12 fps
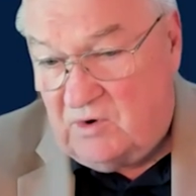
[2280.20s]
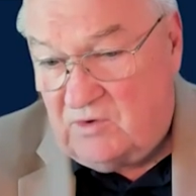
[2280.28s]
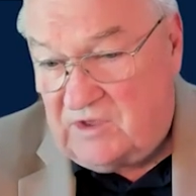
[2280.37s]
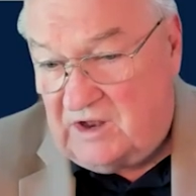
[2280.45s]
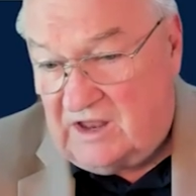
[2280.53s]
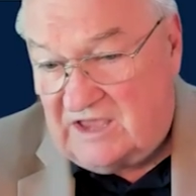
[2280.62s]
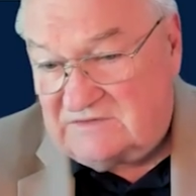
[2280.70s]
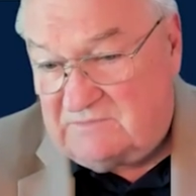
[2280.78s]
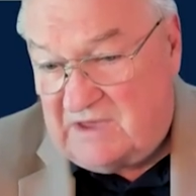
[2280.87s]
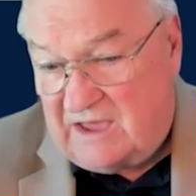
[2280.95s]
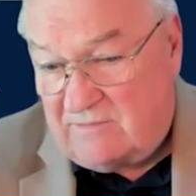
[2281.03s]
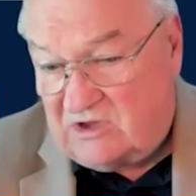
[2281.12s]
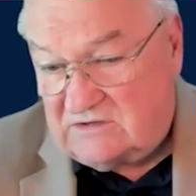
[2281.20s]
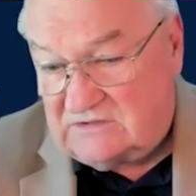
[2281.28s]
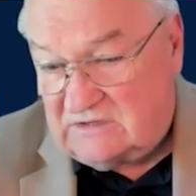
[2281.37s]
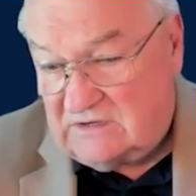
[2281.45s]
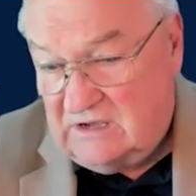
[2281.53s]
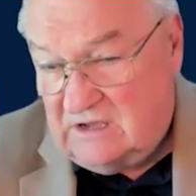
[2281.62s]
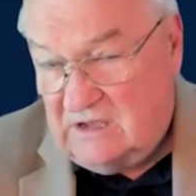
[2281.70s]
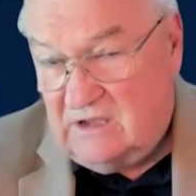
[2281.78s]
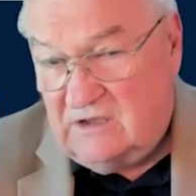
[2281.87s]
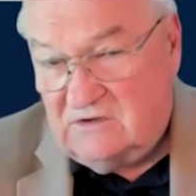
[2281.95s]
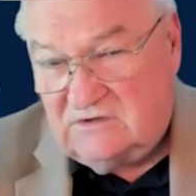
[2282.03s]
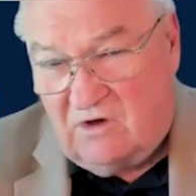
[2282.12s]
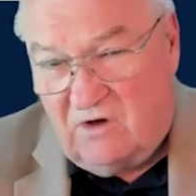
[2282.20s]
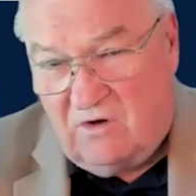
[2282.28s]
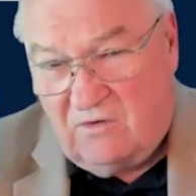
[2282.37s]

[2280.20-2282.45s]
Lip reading: birthing less babies. So,